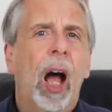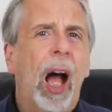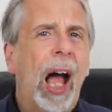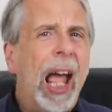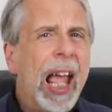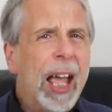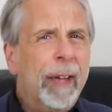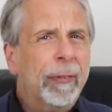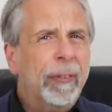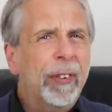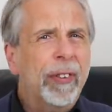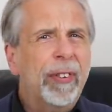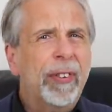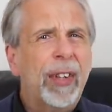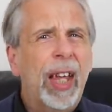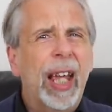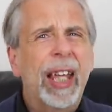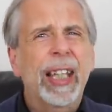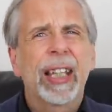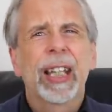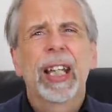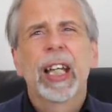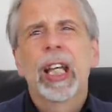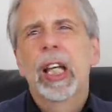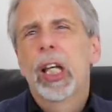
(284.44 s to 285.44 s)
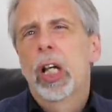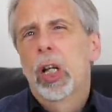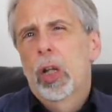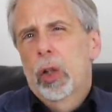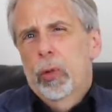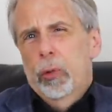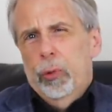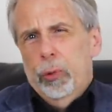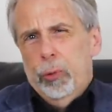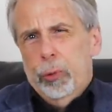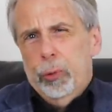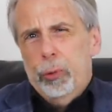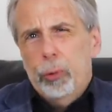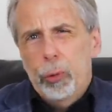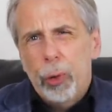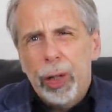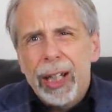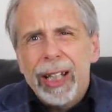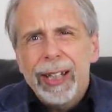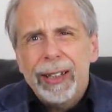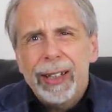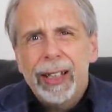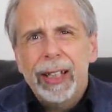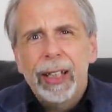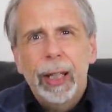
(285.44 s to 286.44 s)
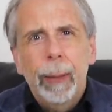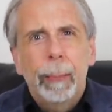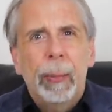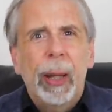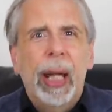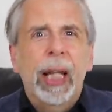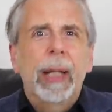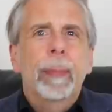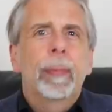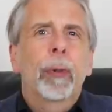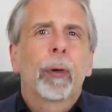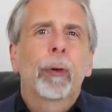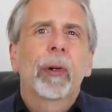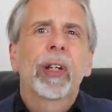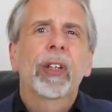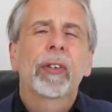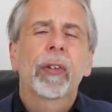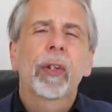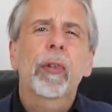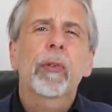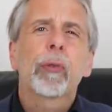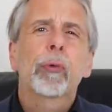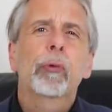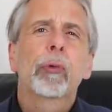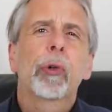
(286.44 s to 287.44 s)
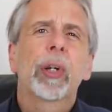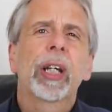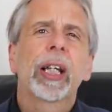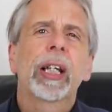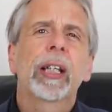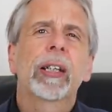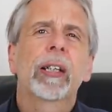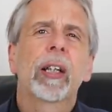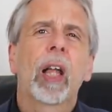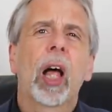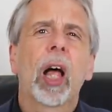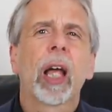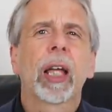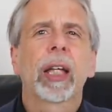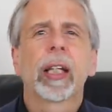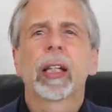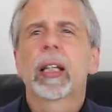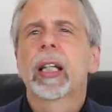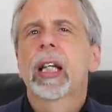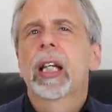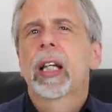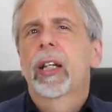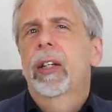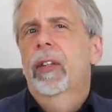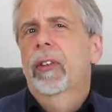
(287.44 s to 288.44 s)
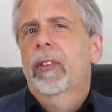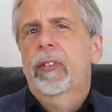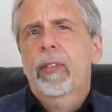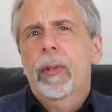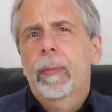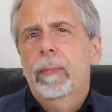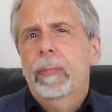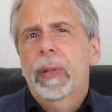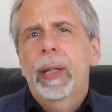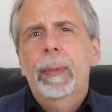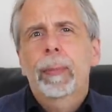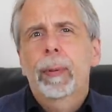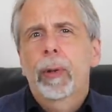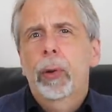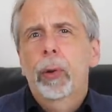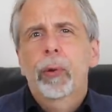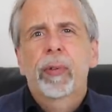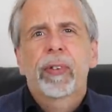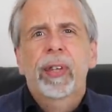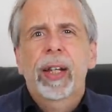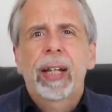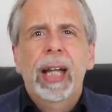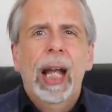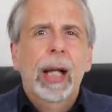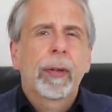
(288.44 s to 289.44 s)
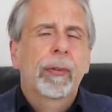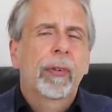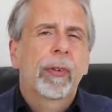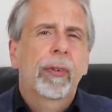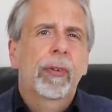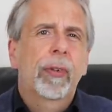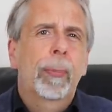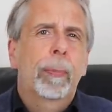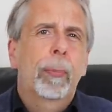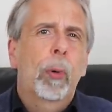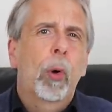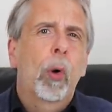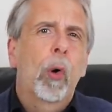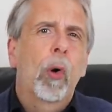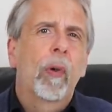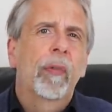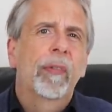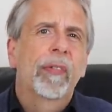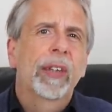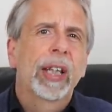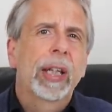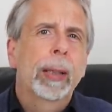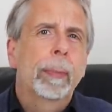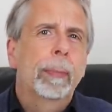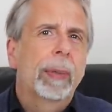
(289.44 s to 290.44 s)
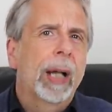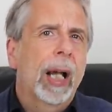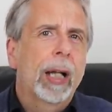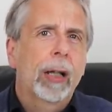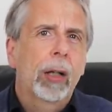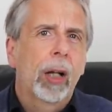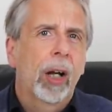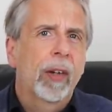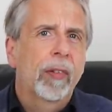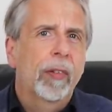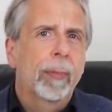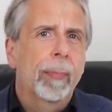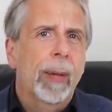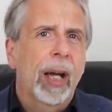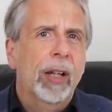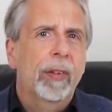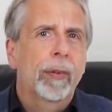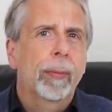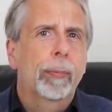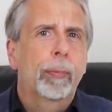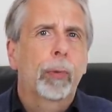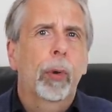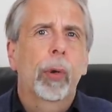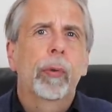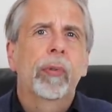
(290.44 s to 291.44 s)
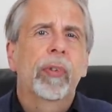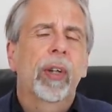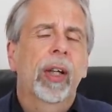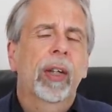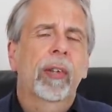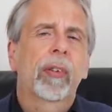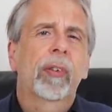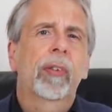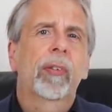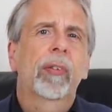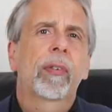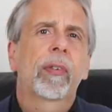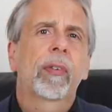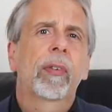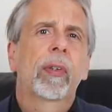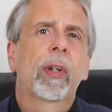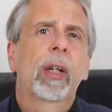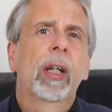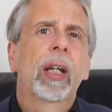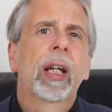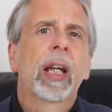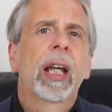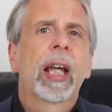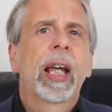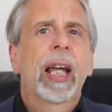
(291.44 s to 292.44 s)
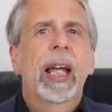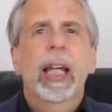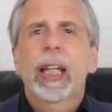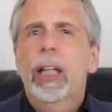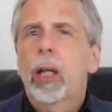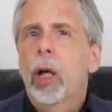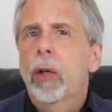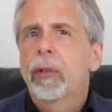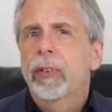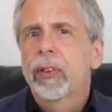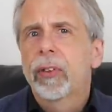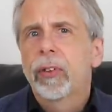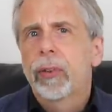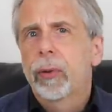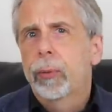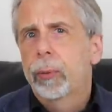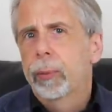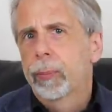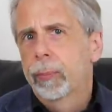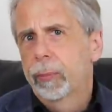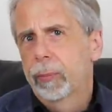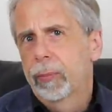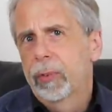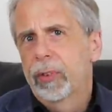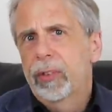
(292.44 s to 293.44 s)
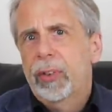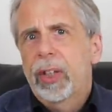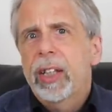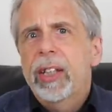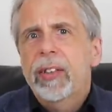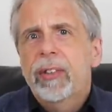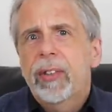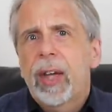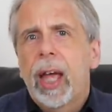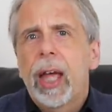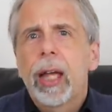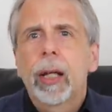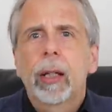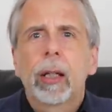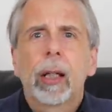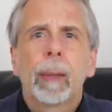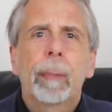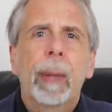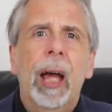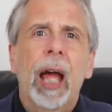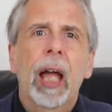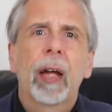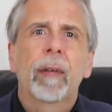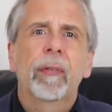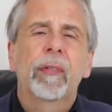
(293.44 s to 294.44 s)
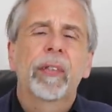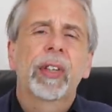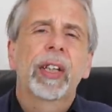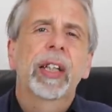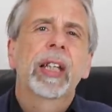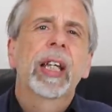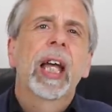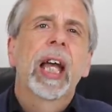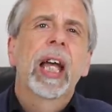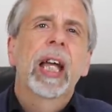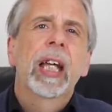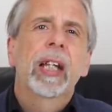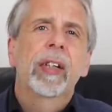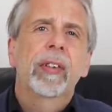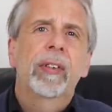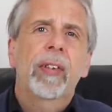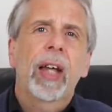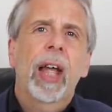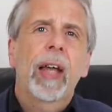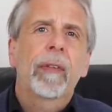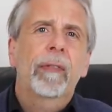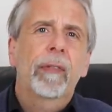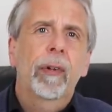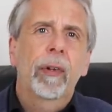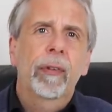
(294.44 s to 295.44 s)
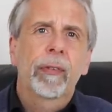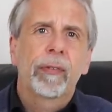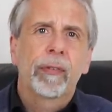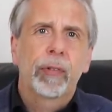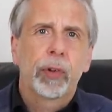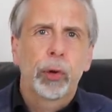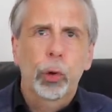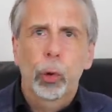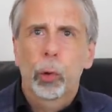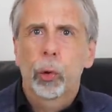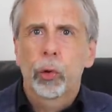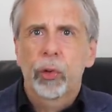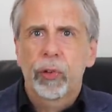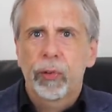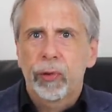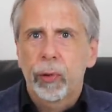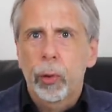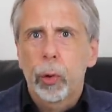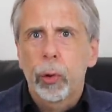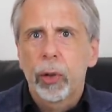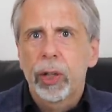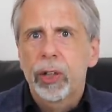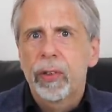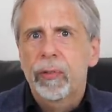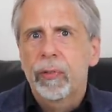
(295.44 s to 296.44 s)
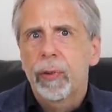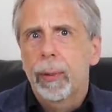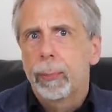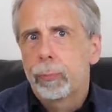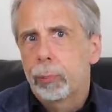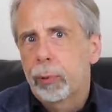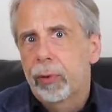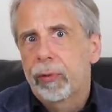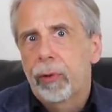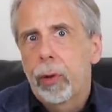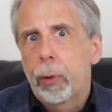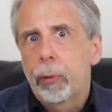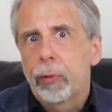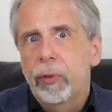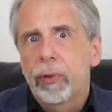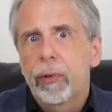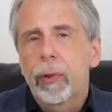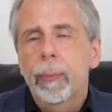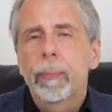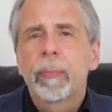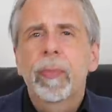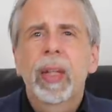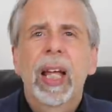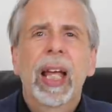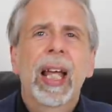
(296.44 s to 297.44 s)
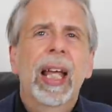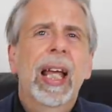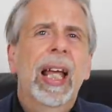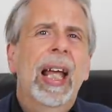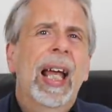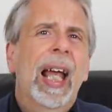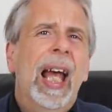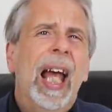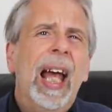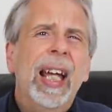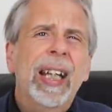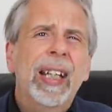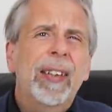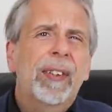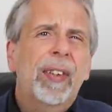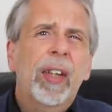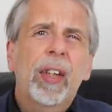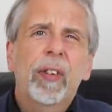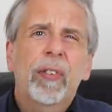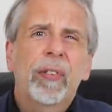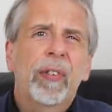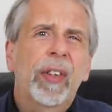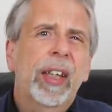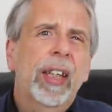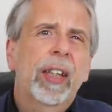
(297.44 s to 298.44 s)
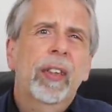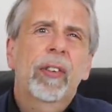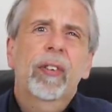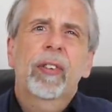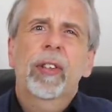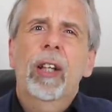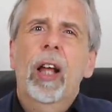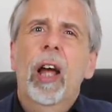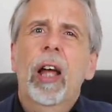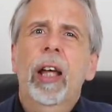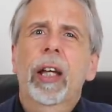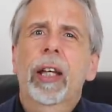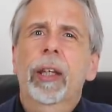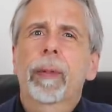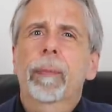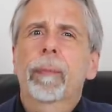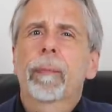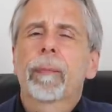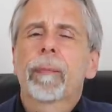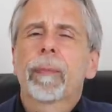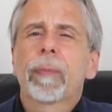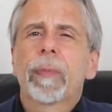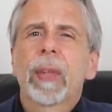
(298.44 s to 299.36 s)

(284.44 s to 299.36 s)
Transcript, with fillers: I have to say, reading the paper, it does read like some people who set out to support the Black Lives Matter protests. It goes into detail about the death of George Floyd that provoked them, and he says things like,